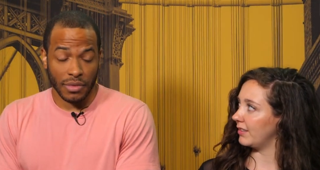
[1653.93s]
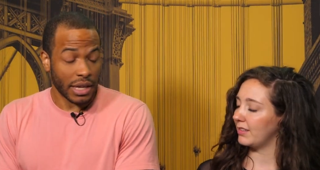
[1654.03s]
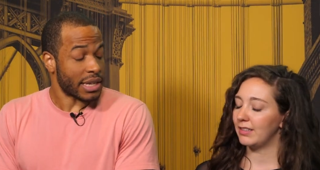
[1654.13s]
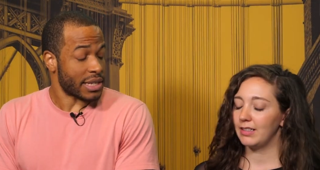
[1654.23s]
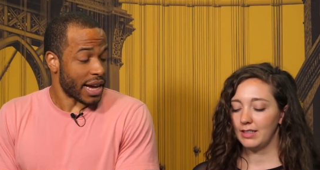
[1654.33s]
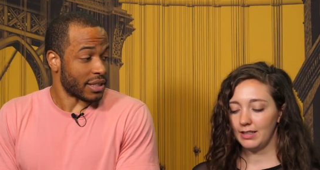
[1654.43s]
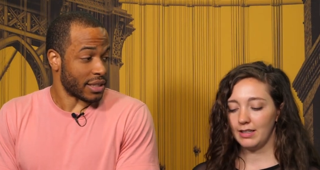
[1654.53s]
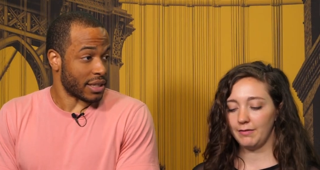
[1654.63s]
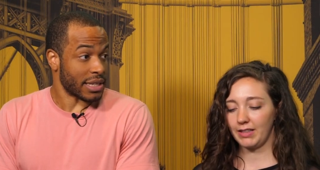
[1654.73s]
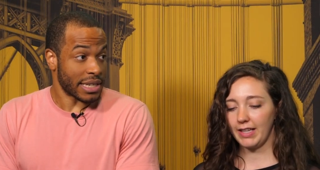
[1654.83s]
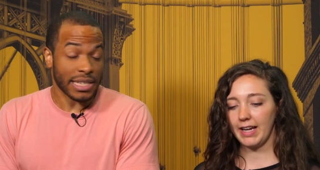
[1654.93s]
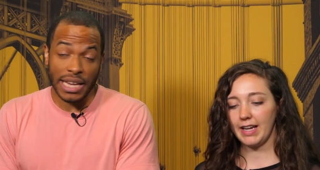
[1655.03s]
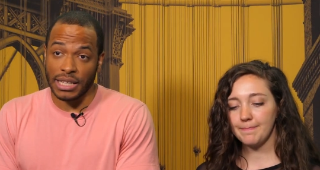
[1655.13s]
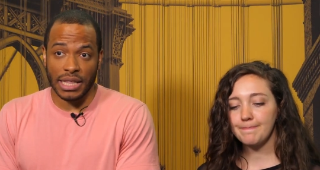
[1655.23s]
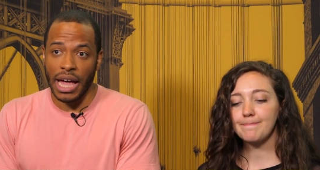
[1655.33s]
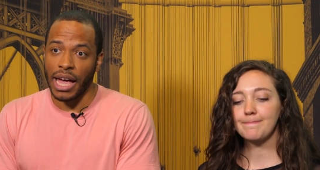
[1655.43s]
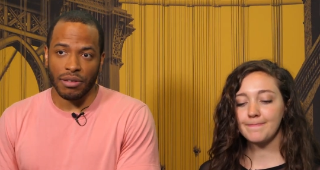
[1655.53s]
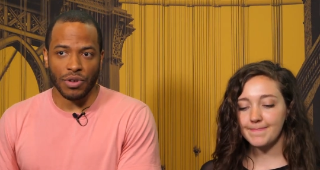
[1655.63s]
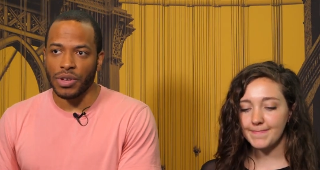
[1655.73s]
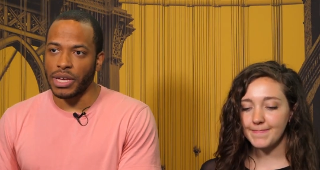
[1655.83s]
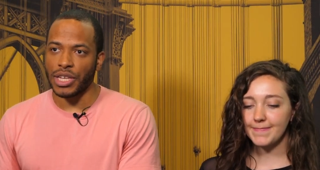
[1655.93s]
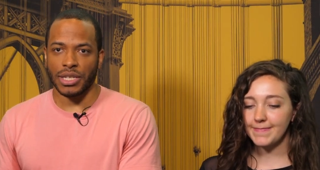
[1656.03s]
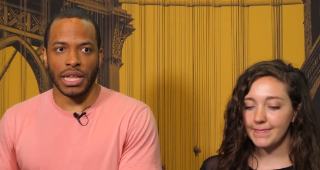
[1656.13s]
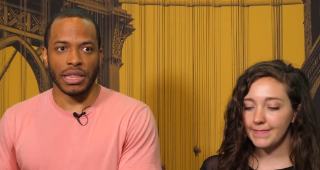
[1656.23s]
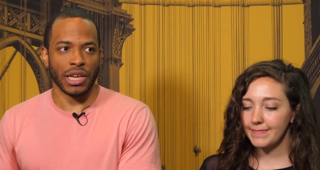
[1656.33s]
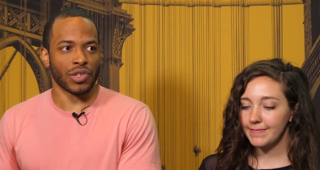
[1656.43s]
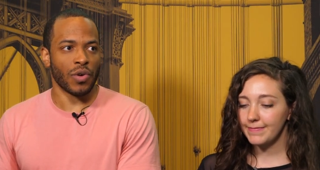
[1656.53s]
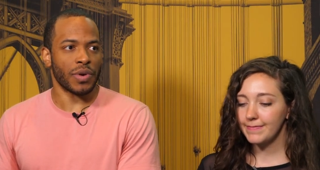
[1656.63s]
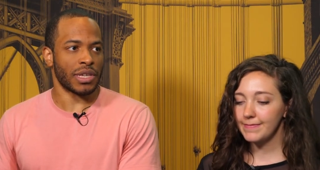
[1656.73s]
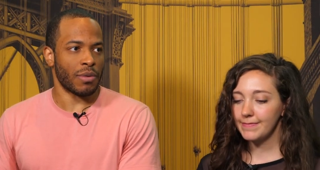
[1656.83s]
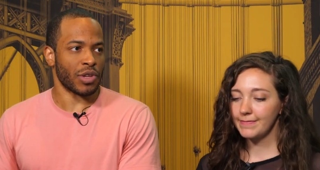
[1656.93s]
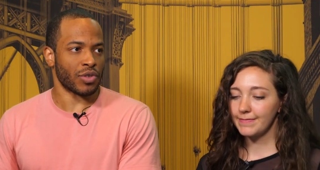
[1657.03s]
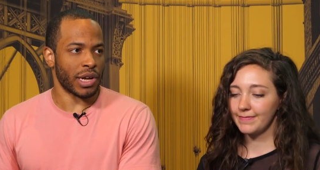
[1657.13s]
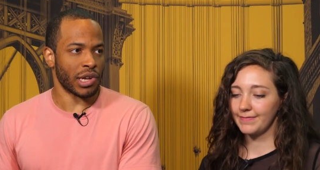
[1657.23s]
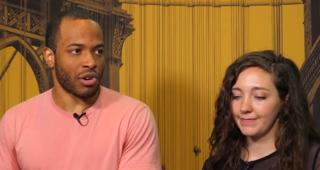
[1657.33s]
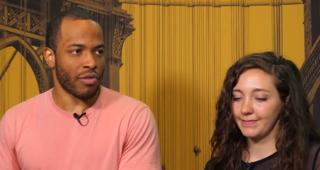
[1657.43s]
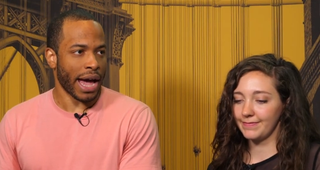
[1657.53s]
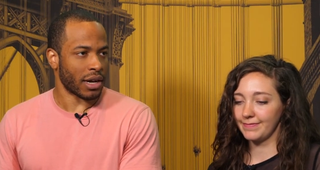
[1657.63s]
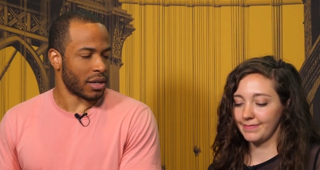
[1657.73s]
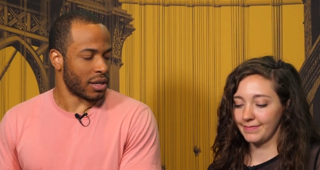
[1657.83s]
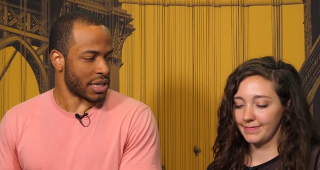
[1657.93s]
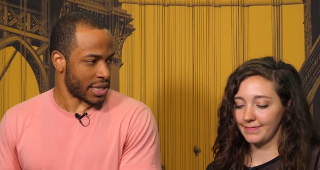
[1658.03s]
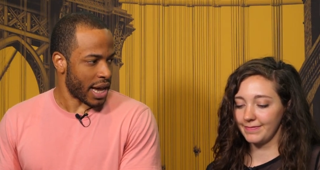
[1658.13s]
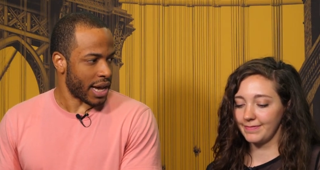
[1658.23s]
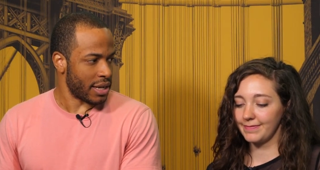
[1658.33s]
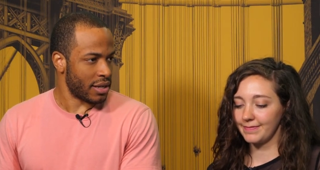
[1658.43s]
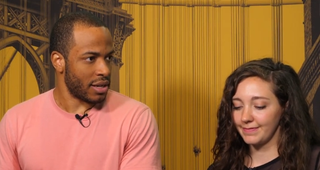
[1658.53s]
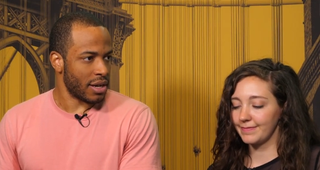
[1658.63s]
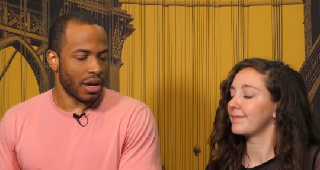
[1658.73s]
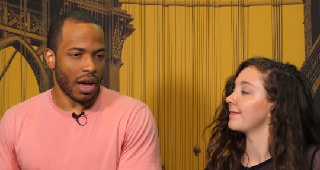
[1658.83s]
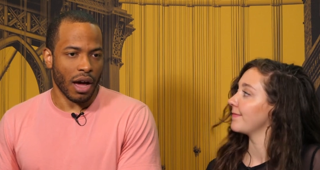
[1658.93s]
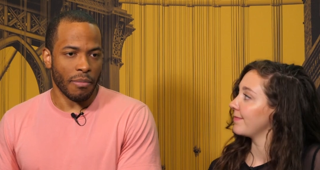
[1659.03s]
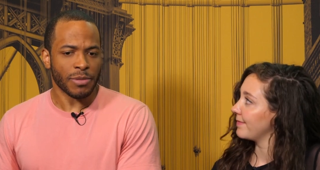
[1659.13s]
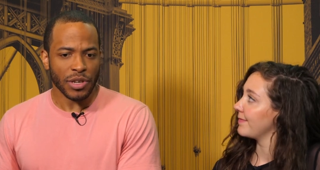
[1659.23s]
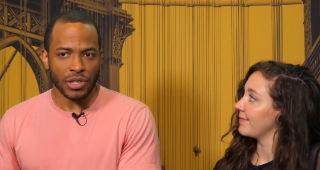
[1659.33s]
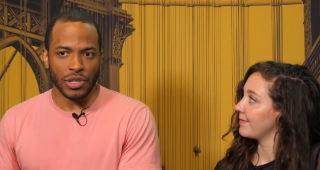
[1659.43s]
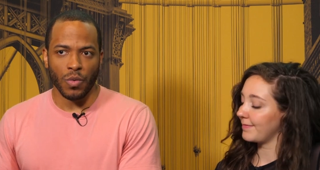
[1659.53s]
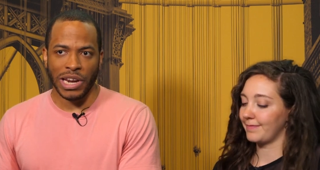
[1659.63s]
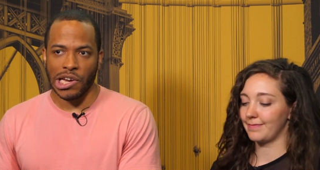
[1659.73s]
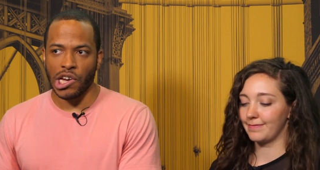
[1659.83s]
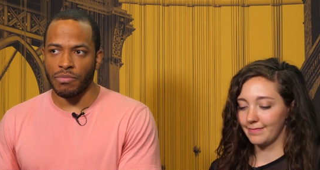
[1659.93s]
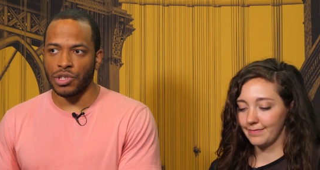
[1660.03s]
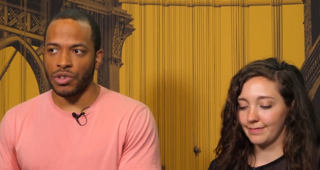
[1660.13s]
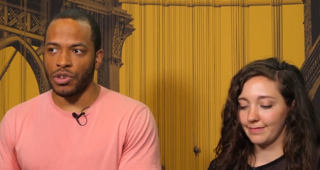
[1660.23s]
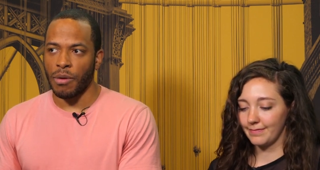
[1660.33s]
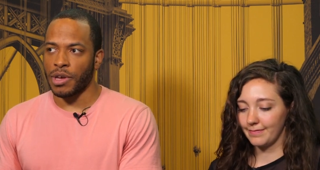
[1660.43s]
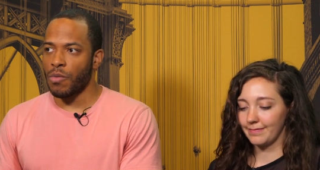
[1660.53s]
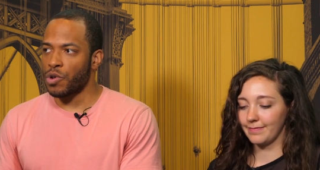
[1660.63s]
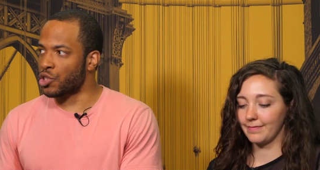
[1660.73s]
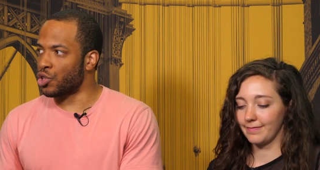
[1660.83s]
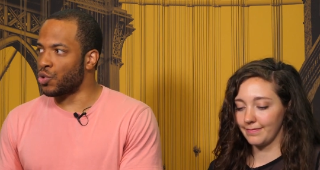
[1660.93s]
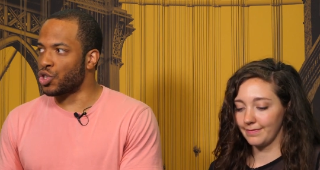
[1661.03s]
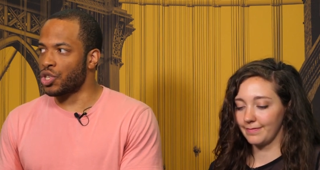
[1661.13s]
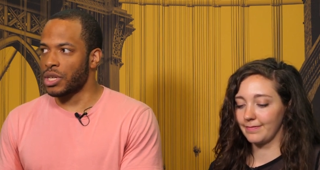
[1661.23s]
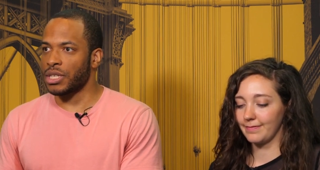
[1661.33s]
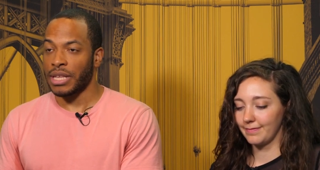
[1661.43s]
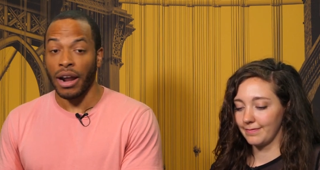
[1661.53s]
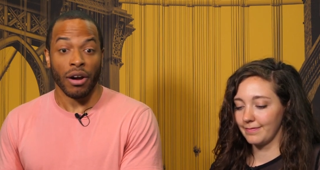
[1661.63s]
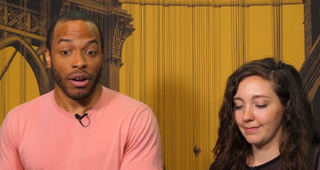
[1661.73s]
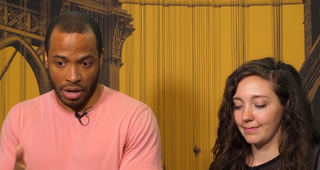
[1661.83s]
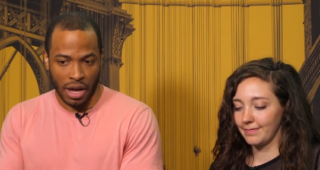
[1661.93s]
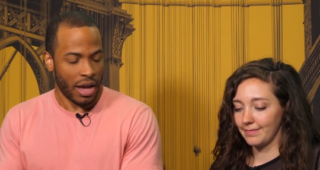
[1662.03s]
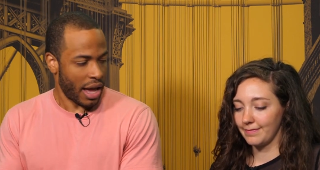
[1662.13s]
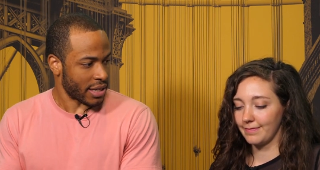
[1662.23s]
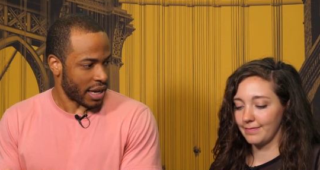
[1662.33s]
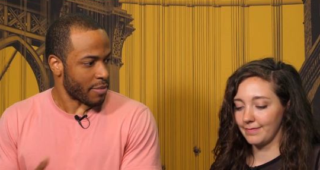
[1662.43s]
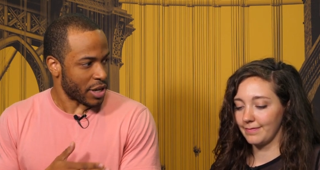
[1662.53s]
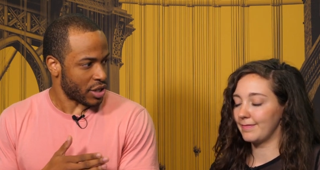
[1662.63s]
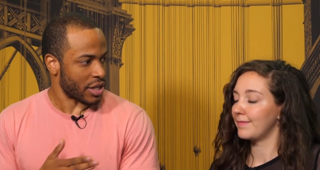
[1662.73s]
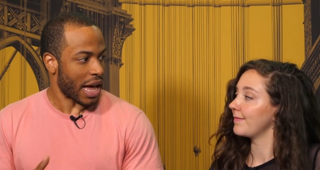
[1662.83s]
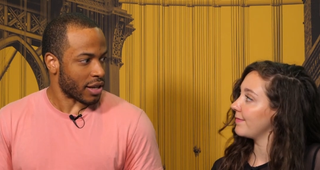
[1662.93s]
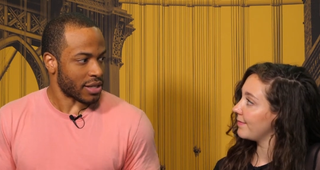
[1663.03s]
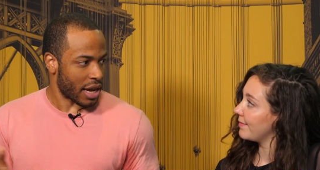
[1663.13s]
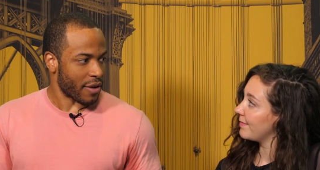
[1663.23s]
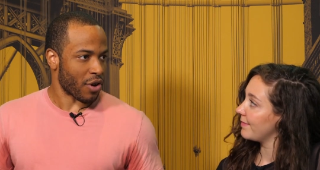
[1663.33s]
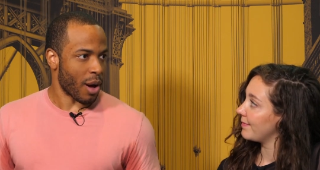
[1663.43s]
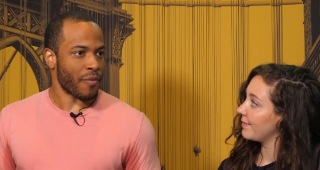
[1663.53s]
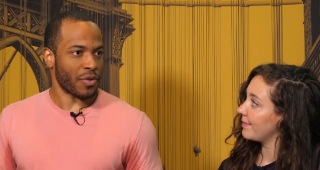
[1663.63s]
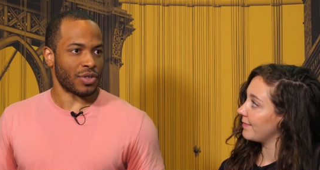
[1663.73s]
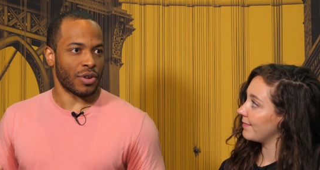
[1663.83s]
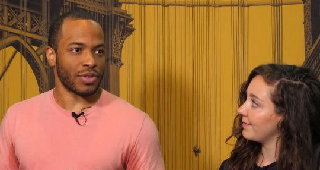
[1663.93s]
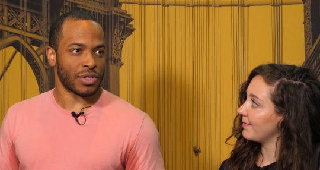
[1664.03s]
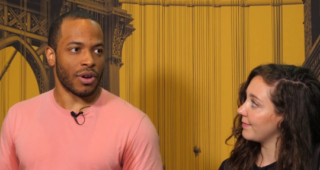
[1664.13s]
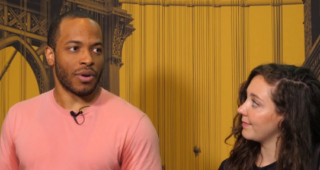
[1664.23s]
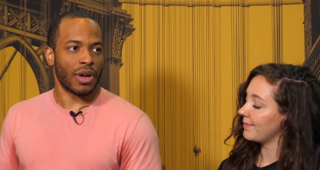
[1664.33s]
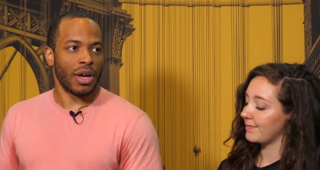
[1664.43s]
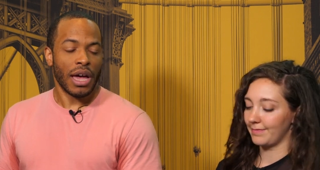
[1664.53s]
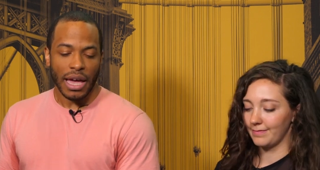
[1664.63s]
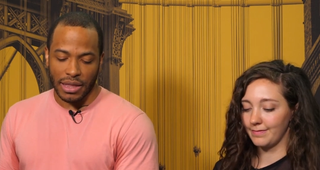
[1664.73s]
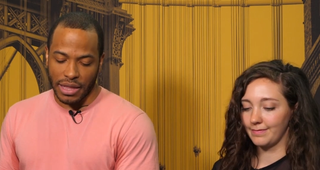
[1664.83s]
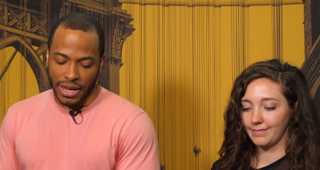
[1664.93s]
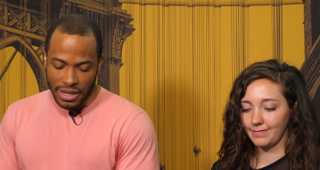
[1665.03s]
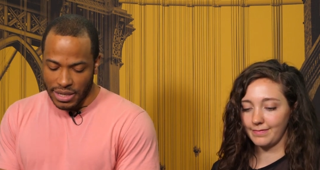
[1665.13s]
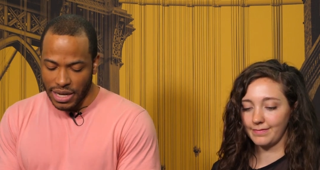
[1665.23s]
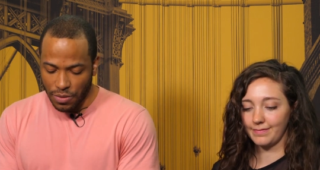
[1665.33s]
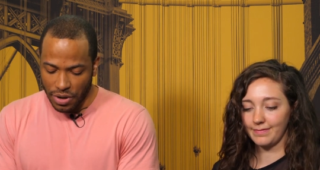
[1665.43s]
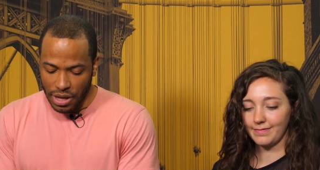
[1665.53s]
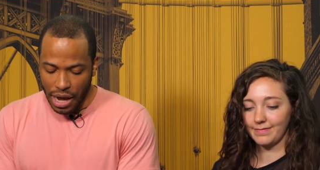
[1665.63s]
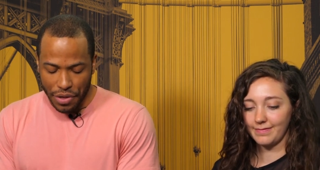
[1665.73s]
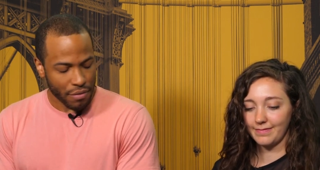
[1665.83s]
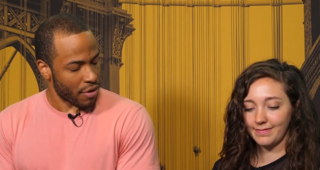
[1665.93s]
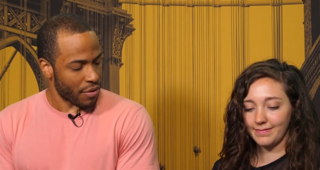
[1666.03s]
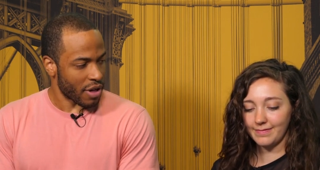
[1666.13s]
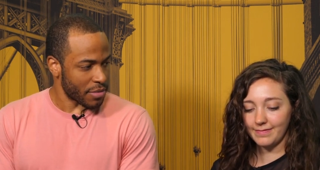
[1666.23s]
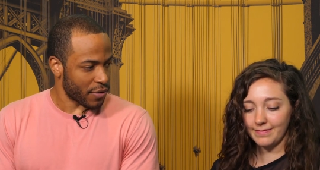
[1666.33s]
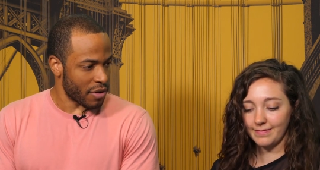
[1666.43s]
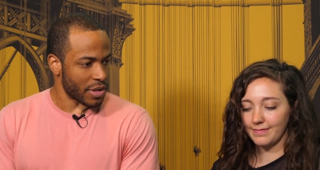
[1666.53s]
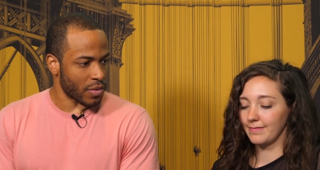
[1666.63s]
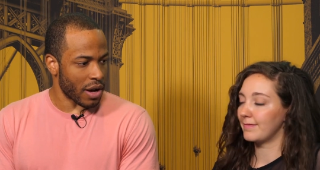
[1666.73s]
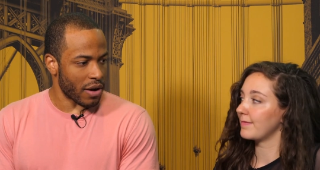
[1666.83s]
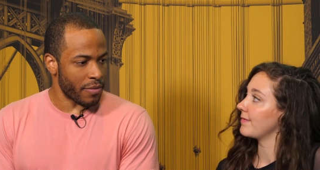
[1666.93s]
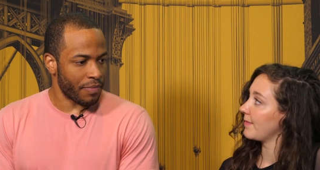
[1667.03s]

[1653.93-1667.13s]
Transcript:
Speaker 1: Exactly. It's client. exactly that. Communication, I think, is always key when trying to crack design, um, especially when it comes to coming up with solutions that are, as Katie mentioned, outside of her comfort zone. Mm -hmm. So mm-hmm. that, because that's where a lot of the growth comes from as well.